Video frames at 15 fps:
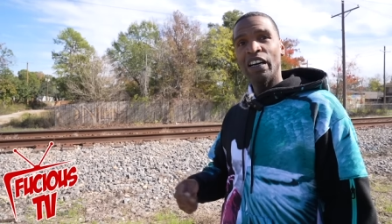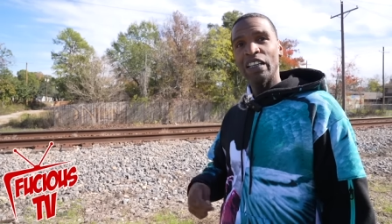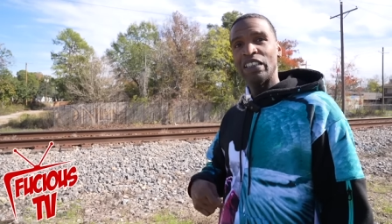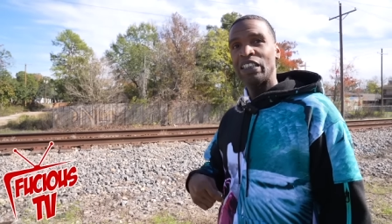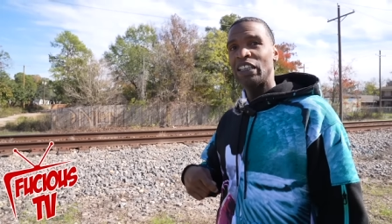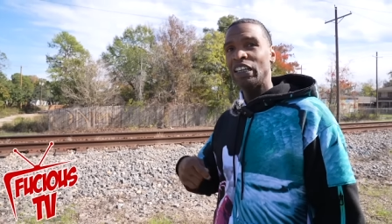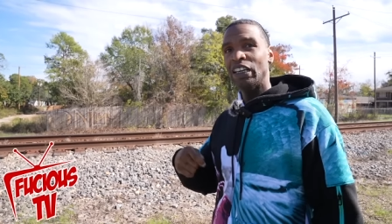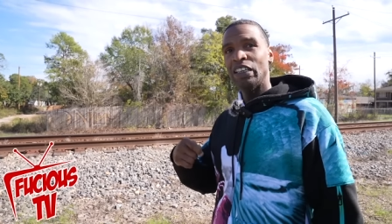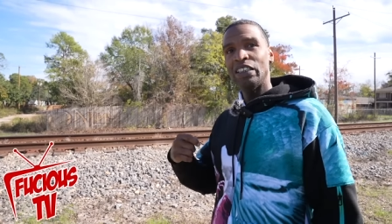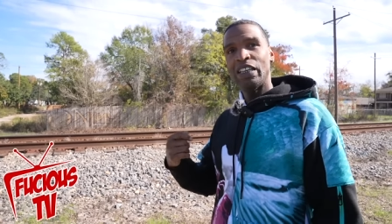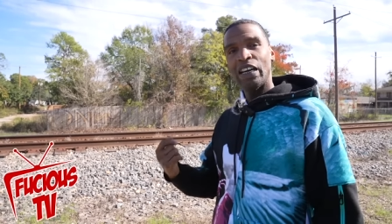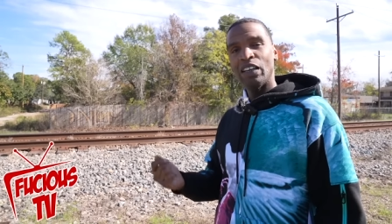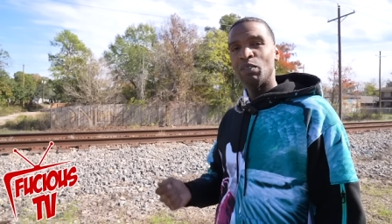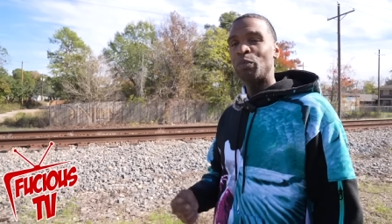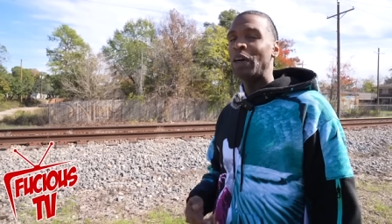content, I
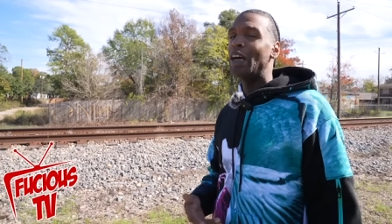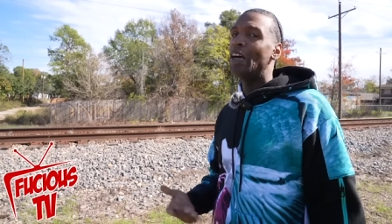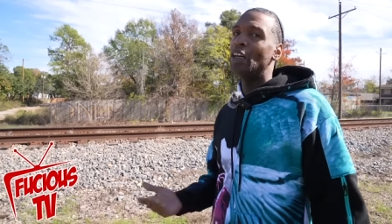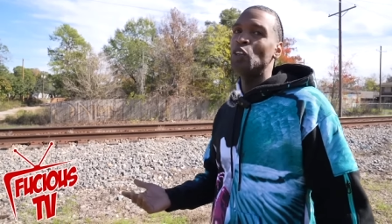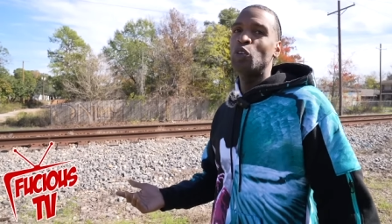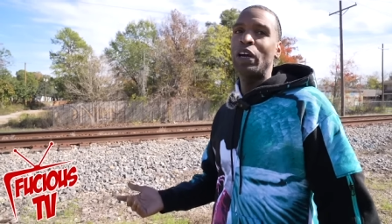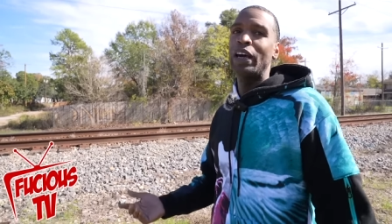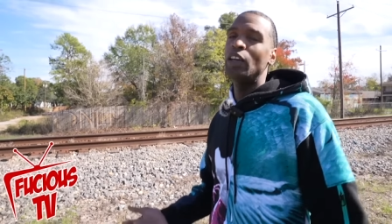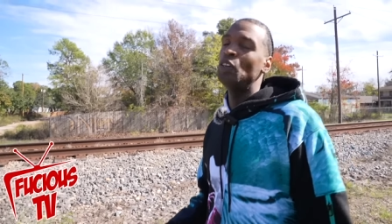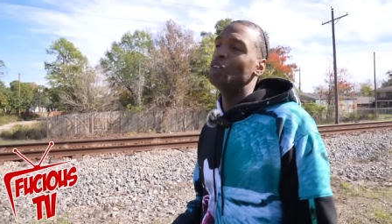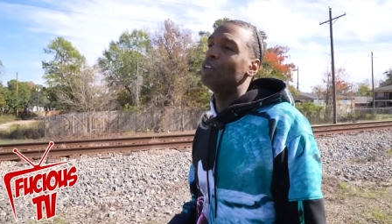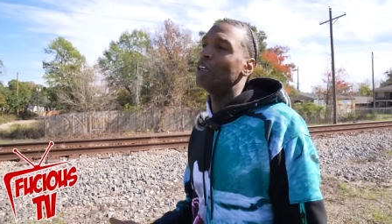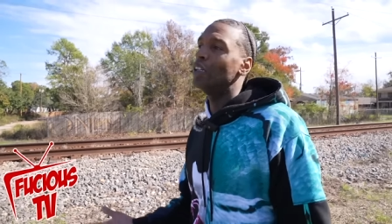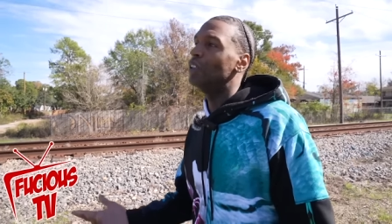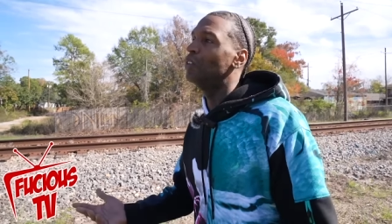mean, man, you can't, you
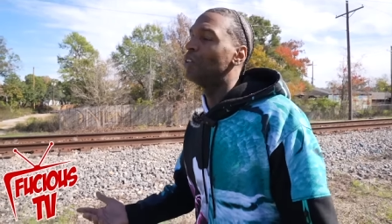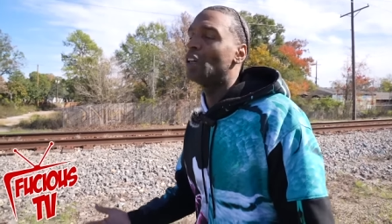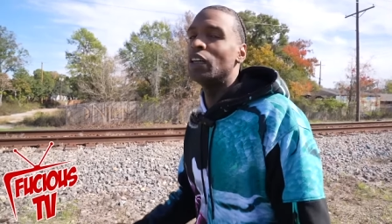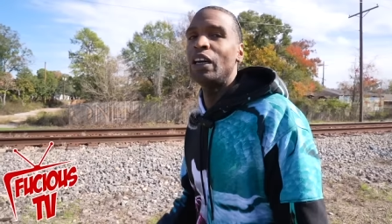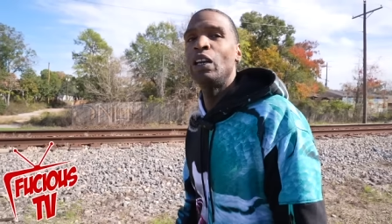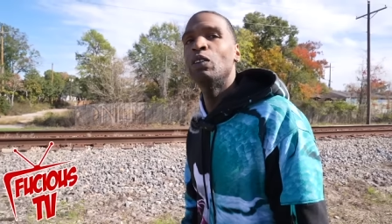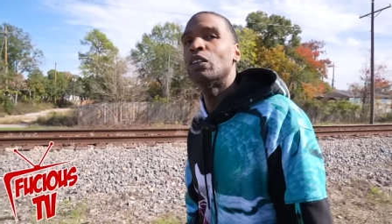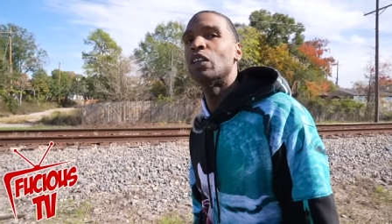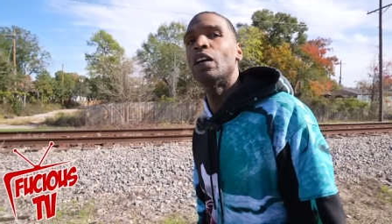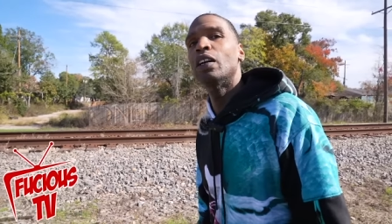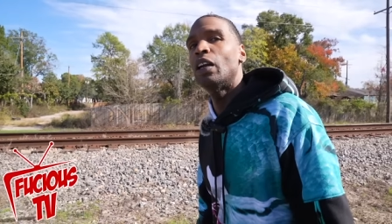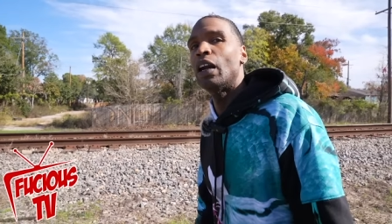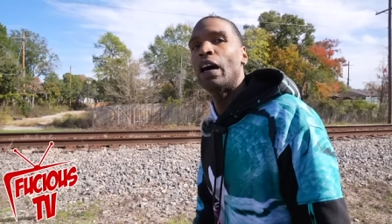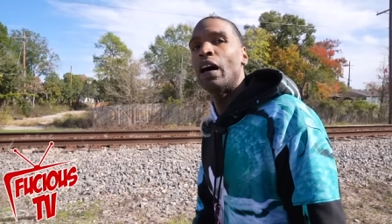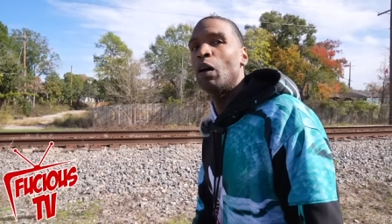couldn't, you could. He was
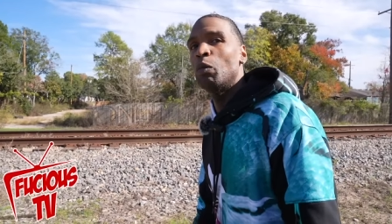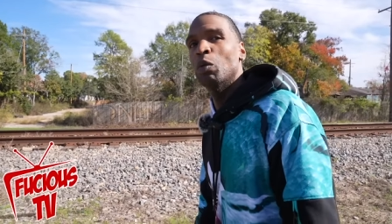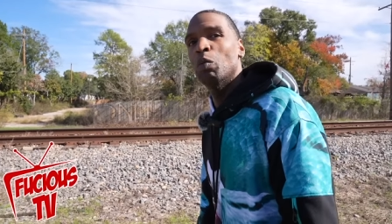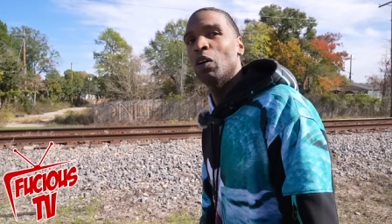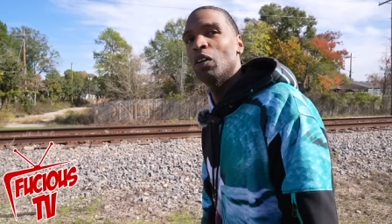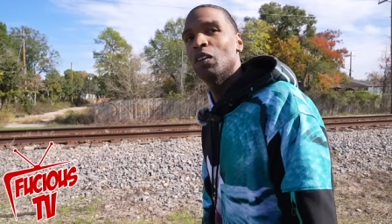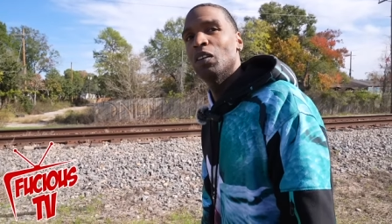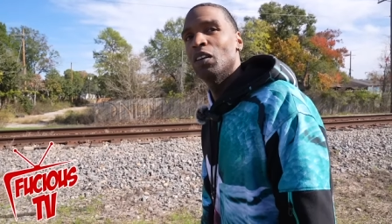undeniable, bro.